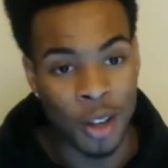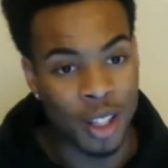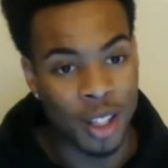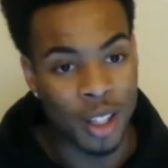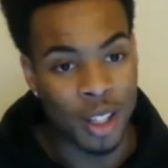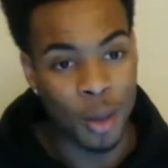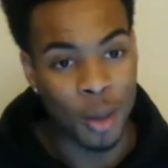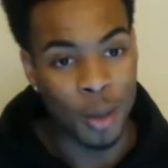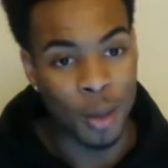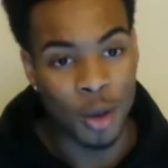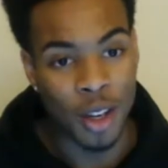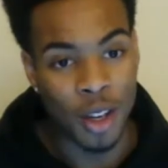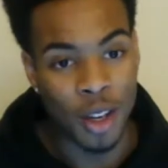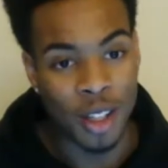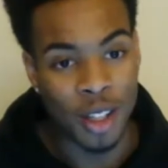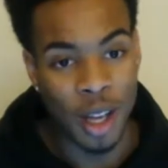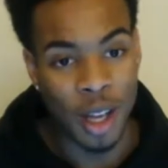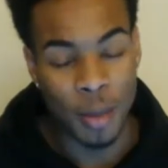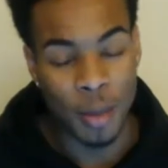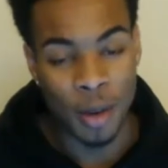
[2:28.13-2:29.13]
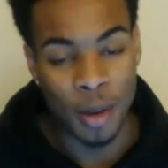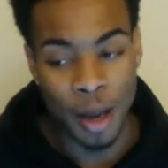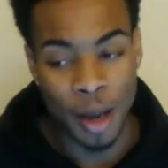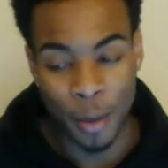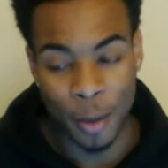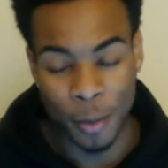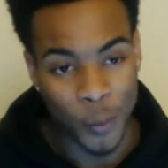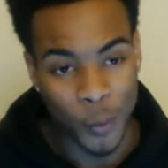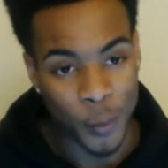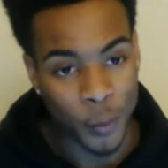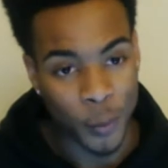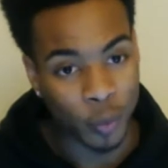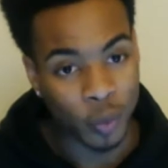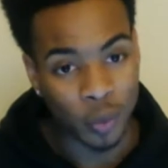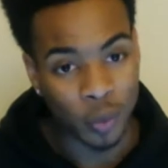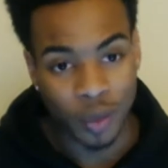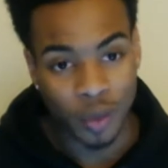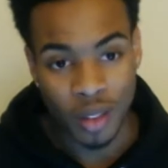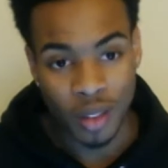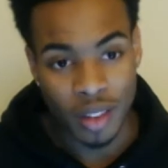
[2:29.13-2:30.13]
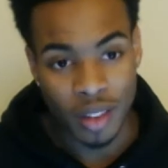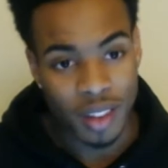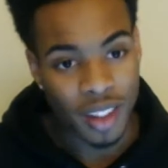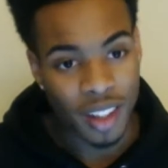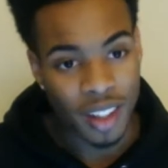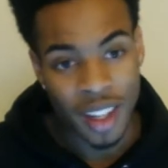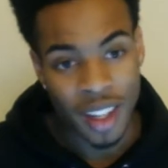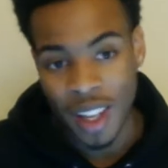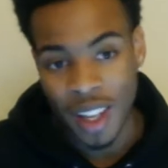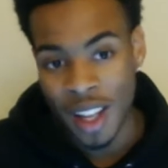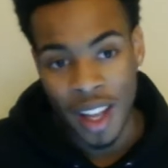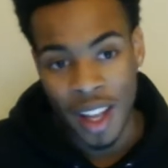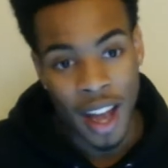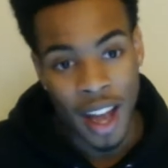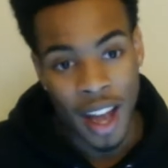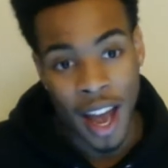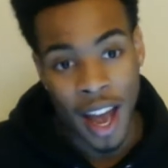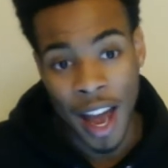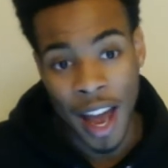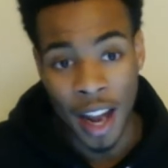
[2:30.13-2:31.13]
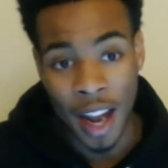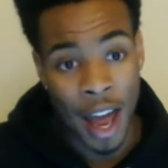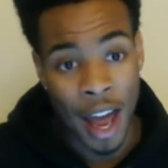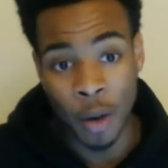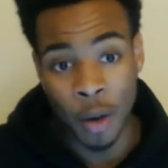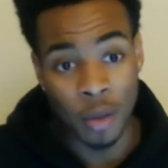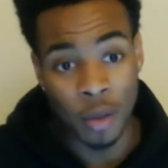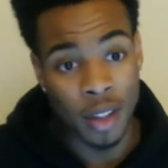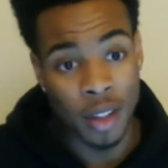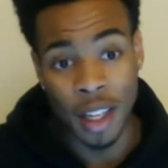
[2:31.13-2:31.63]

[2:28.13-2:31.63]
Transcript: boys, I mean, I don't think